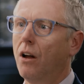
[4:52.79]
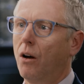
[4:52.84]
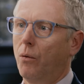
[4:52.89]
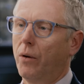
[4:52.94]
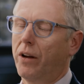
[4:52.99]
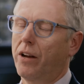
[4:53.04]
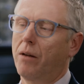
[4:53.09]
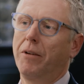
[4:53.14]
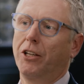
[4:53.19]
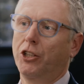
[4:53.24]

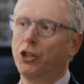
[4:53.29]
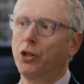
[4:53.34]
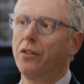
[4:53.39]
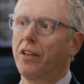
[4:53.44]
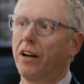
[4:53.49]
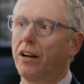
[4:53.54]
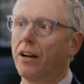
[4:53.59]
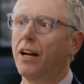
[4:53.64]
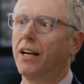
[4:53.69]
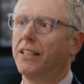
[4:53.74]
we can make sure
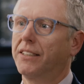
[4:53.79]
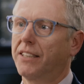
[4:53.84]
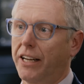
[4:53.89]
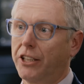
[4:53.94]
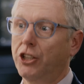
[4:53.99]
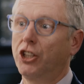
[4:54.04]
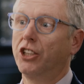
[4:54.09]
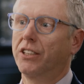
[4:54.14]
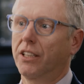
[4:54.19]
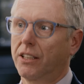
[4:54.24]
that clients are
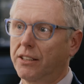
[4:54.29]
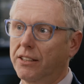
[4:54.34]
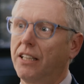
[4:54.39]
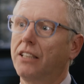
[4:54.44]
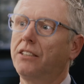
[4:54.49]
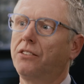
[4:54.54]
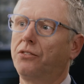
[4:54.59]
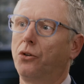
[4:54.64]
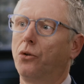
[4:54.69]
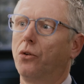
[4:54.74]
actually
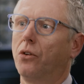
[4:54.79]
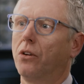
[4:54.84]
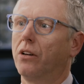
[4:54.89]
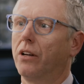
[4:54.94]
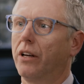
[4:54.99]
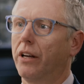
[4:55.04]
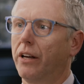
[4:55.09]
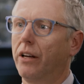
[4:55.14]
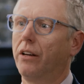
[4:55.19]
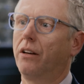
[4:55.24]
successful
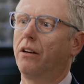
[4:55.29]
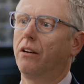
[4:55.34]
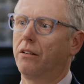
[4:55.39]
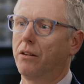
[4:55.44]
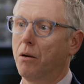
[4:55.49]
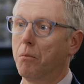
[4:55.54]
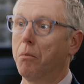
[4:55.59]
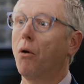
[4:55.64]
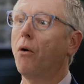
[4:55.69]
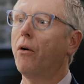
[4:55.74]
in
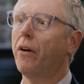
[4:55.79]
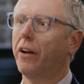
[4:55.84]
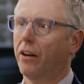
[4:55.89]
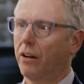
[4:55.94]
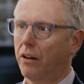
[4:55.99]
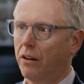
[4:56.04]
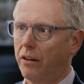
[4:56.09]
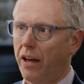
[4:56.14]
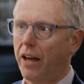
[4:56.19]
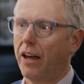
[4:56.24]
deploying
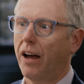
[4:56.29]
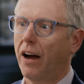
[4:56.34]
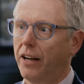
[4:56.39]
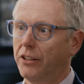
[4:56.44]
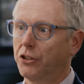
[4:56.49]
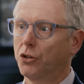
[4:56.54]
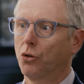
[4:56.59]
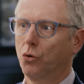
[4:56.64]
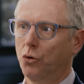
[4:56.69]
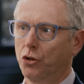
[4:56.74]
AI
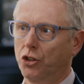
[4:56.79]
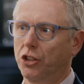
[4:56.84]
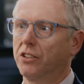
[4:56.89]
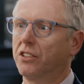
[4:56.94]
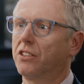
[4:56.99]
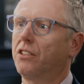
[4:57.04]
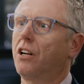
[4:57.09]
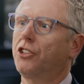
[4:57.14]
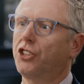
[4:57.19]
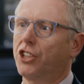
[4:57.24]
solutions,
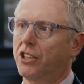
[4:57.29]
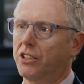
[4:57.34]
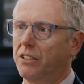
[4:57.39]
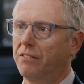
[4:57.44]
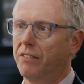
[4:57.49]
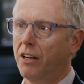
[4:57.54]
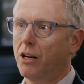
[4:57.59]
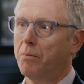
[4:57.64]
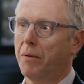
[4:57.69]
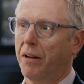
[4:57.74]
not just
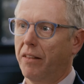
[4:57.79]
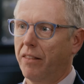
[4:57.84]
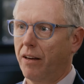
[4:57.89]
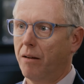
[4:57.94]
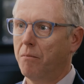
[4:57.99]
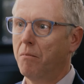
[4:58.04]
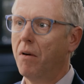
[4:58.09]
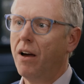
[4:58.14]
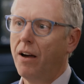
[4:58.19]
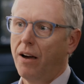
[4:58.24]
developing them